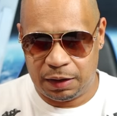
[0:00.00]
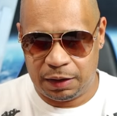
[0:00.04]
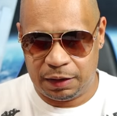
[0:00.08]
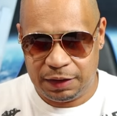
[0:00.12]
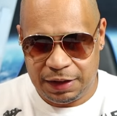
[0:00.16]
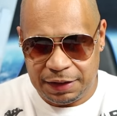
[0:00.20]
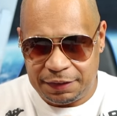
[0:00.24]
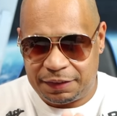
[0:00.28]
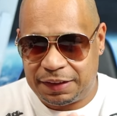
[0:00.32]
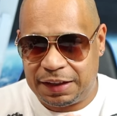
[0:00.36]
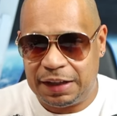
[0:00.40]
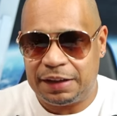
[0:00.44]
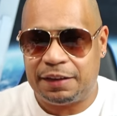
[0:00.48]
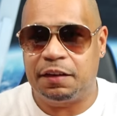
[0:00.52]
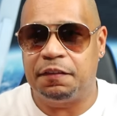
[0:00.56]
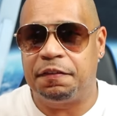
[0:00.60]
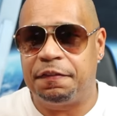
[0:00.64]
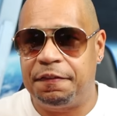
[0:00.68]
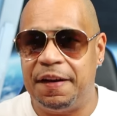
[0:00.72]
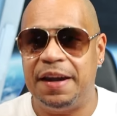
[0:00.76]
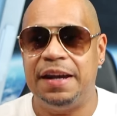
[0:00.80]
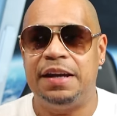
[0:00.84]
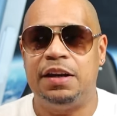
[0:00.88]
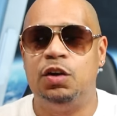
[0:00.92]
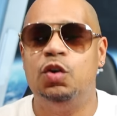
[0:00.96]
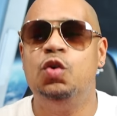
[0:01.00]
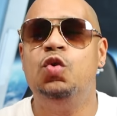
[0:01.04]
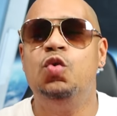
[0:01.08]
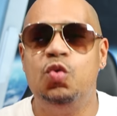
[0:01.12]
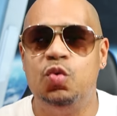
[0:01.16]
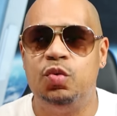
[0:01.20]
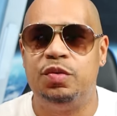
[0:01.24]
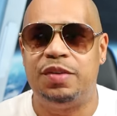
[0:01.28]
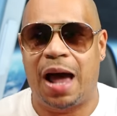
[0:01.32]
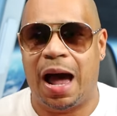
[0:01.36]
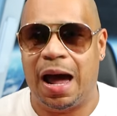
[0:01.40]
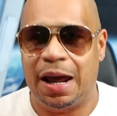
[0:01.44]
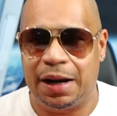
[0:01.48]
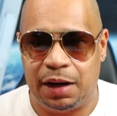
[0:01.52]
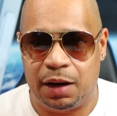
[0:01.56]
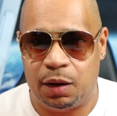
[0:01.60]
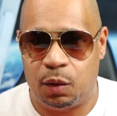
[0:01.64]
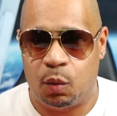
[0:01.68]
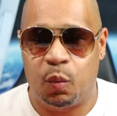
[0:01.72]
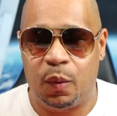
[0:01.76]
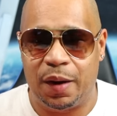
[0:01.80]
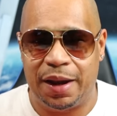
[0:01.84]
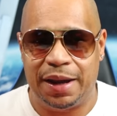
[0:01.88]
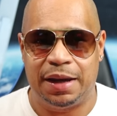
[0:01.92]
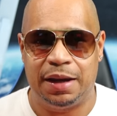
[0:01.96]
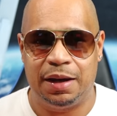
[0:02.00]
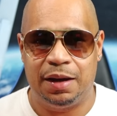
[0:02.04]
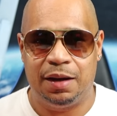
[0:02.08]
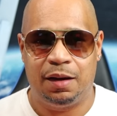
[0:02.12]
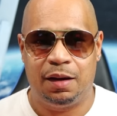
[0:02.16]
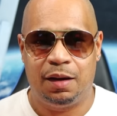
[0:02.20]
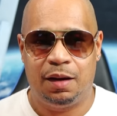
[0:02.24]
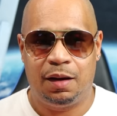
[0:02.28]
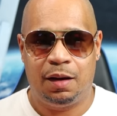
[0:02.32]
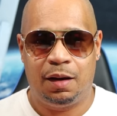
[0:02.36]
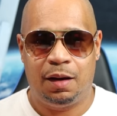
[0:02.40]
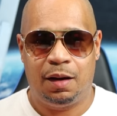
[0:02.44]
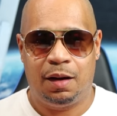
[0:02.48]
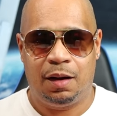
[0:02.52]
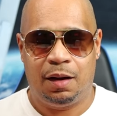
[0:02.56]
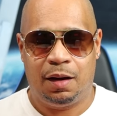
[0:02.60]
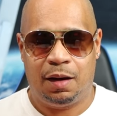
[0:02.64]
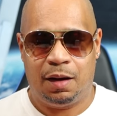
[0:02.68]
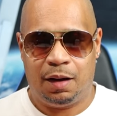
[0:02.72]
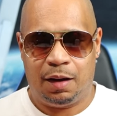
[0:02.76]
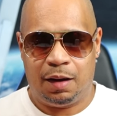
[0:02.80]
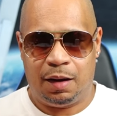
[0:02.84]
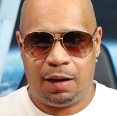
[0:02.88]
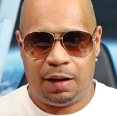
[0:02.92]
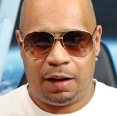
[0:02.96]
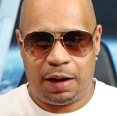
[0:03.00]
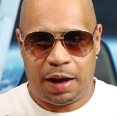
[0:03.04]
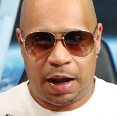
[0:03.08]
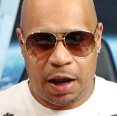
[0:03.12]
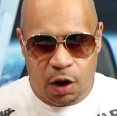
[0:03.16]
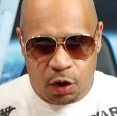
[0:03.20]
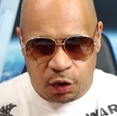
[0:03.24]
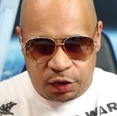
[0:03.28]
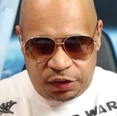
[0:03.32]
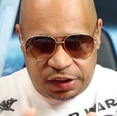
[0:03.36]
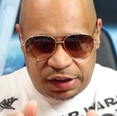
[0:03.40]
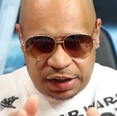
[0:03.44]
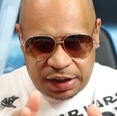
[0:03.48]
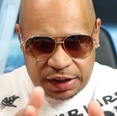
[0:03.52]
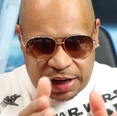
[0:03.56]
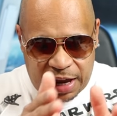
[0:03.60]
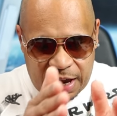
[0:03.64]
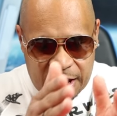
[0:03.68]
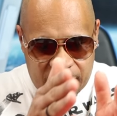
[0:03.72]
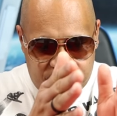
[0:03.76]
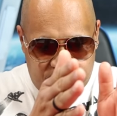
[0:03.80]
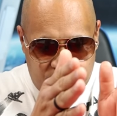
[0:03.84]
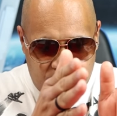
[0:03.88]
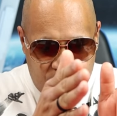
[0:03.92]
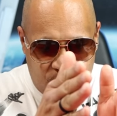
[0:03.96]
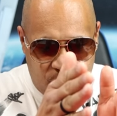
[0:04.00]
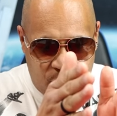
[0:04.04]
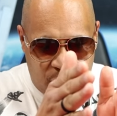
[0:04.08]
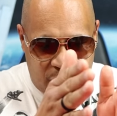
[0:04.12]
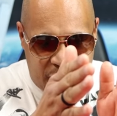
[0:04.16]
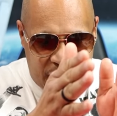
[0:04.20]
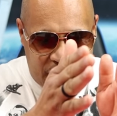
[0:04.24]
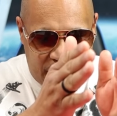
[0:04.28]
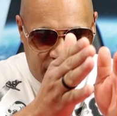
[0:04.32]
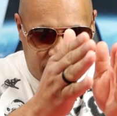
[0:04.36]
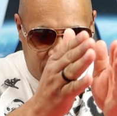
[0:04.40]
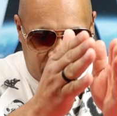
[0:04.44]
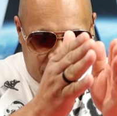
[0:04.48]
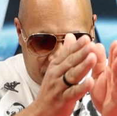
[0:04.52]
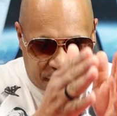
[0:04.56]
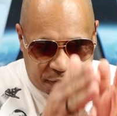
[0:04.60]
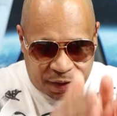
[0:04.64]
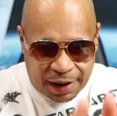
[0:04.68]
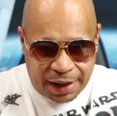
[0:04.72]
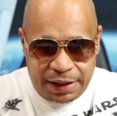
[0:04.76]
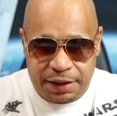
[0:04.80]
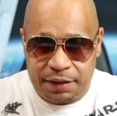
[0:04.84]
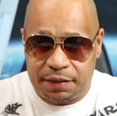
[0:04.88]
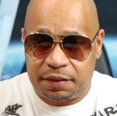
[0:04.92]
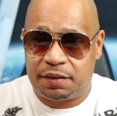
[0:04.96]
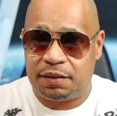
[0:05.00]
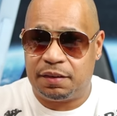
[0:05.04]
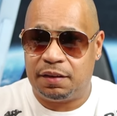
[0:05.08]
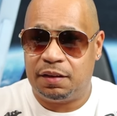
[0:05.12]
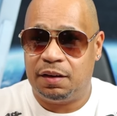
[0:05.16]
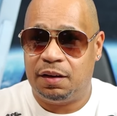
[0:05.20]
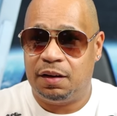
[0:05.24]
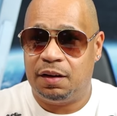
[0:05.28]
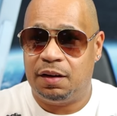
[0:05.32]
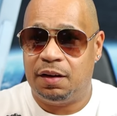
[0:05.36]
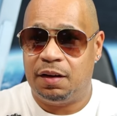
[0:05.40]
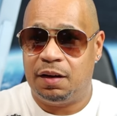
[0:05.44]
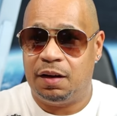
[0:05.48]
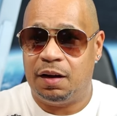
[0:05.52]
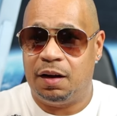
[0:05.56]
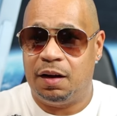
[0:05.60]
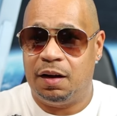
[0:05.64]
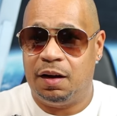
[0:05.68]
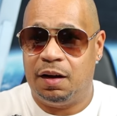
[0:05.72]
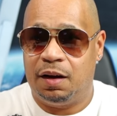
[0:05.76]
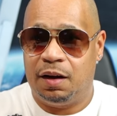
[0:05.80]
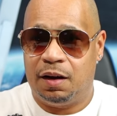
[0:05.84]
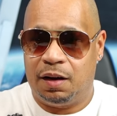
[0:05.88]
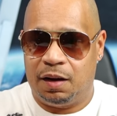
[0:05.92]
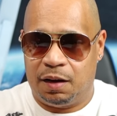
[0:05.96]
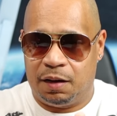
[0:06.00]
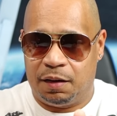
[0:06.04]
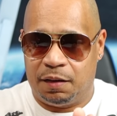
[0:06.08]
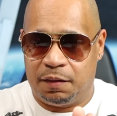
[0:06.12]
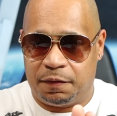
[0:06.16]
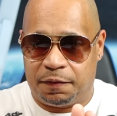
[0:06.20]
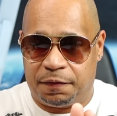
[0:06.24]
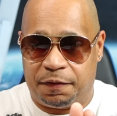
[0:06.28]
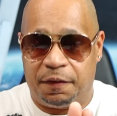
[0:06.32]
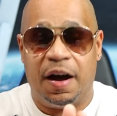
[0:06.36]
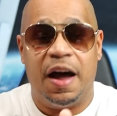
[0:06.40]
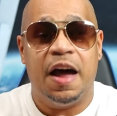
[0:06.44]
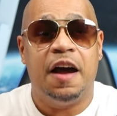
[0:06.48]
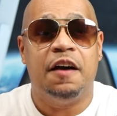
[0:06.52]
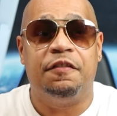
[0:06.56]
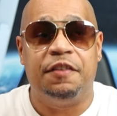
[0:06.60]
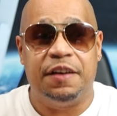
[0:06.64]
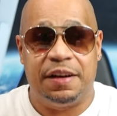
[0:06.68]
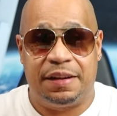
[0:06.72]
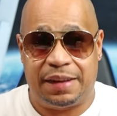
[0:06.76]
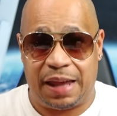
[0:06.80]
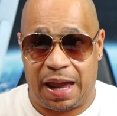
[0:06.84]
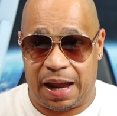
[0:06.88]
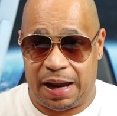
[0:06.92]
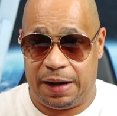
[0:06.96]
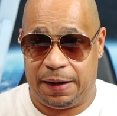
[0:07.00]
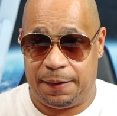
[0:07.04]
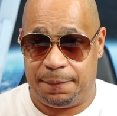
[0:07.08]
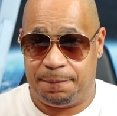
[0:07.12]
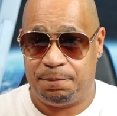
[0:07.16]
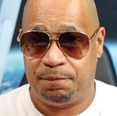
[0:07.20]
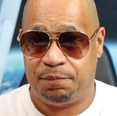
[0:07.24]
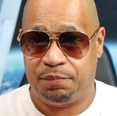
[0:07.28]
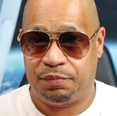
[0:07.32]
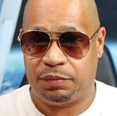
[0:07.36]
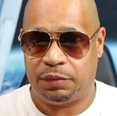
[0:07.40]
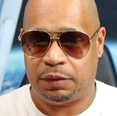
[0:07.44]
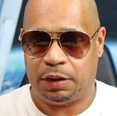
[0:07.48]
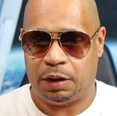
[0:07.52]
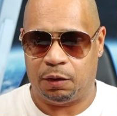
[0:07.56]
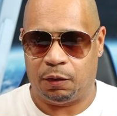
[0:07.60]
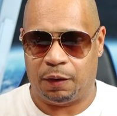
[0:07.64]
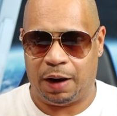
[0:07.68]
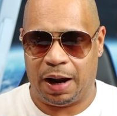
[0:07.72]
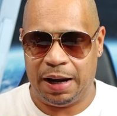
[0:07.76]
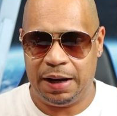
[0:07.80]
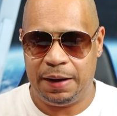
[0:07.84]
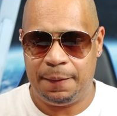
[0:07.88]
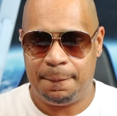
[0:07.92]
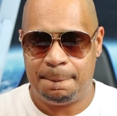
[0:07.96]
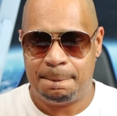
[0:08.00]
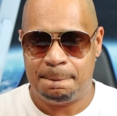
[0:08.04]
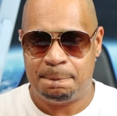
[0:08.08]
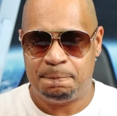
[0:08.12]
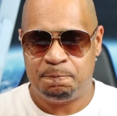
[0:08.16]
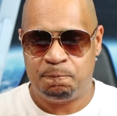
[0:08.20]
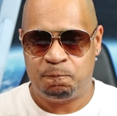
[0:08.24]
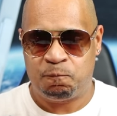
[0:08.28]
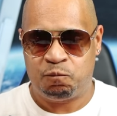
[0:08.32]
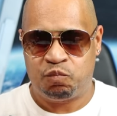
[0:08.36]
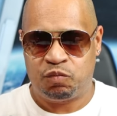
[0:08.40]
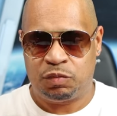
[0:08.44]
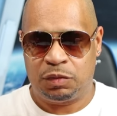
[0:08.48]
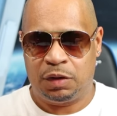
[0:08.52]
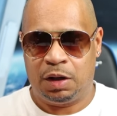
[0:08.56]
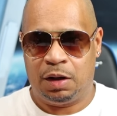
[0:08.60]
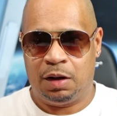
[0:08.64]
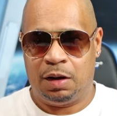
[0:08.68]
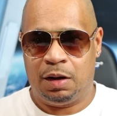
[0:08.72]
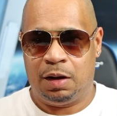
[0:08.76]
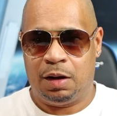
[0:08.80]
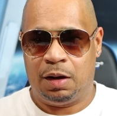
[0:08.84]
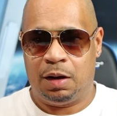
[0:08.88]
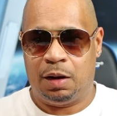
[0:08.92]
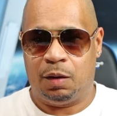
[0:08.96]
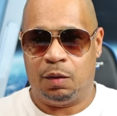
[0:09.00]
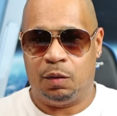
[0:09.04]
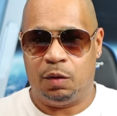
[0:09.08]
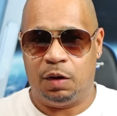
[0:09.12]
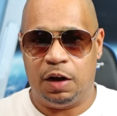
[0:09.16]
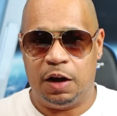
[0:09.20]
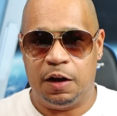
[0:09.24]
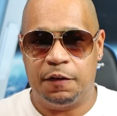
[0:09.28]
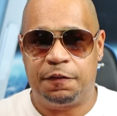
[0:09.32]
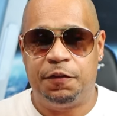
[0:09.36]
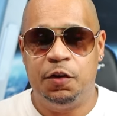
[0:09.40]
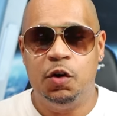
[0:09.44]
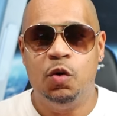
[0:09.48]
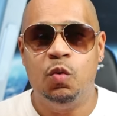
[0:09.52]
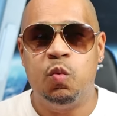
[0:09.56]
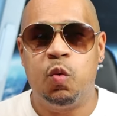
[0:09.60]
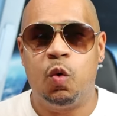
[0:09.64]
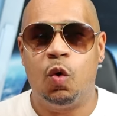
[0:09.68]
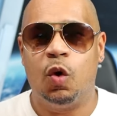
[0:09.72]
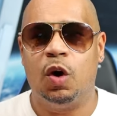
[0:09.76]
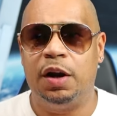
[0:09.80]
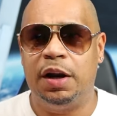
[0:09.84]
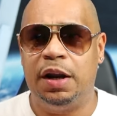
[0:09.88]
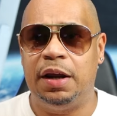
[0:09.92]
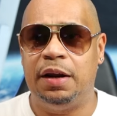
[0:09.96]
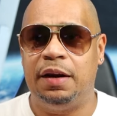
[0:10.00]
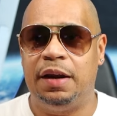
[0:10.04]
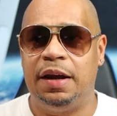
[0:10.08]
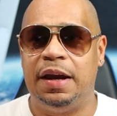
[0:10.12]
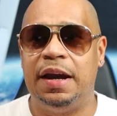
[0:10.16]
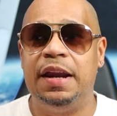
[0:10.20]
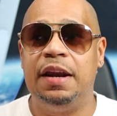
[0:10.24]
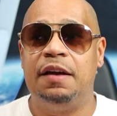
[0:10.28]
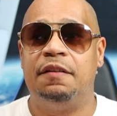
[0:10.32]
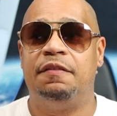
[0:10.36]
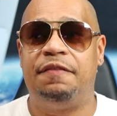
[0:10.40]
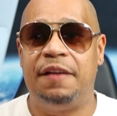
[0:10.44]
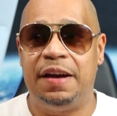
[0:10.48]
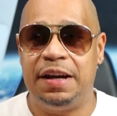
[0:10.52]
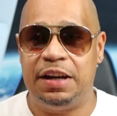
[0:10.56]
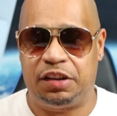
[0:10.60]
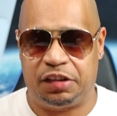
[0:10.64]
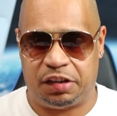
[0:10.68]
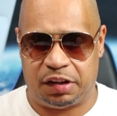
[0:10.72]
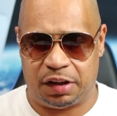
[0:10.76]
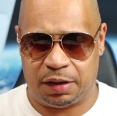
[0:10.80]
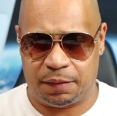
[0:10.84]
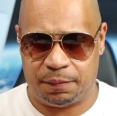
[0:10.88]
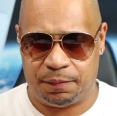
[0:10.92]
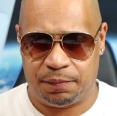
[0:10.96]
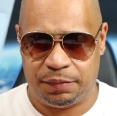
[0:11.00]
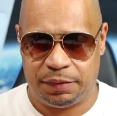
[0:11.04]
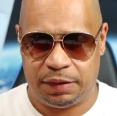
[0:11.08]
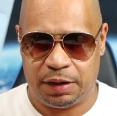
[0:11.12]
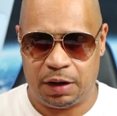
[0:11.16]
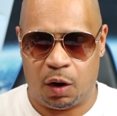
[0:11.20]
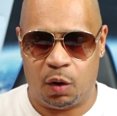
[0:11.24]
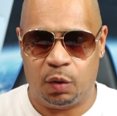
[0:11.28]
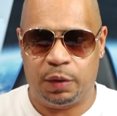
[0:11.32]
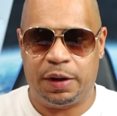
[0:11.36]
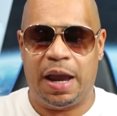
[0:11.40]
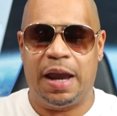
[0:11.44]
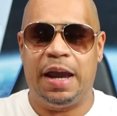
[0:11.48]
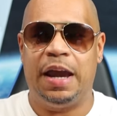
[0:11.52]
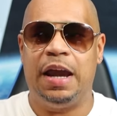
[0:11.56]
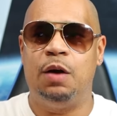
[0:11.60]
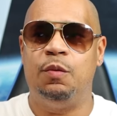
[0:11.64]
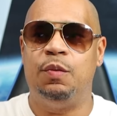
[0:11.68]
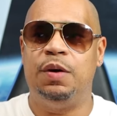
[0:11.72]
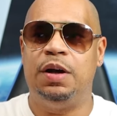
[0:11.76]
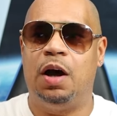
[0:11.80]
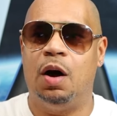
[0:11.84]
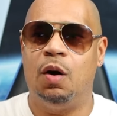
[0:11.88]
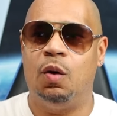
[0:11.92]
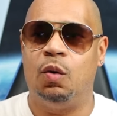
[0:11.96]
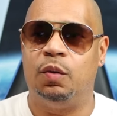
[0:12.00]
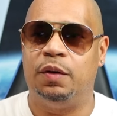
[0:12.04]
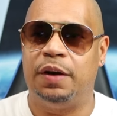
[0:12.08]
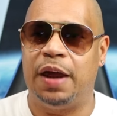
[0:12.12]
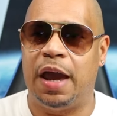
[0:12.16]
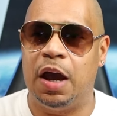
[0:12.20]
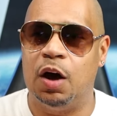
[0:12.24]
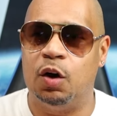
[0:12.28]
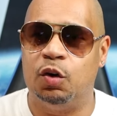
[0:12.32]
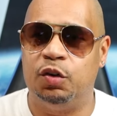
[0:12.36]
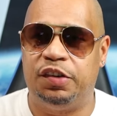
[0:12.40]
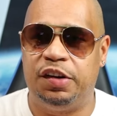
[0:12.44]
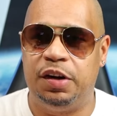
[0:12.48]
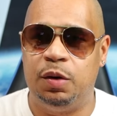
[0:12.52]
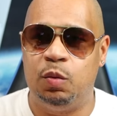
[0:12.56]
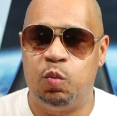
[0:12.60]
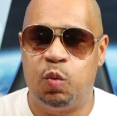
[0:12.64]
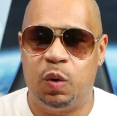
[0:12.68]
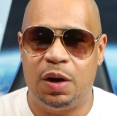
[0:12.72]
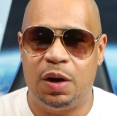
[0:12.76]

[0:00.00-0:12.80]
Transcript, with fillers: Let's get the fake news out of the way. LG gave you a device for everything, right? If you wanted innovation, okay, here we go. LG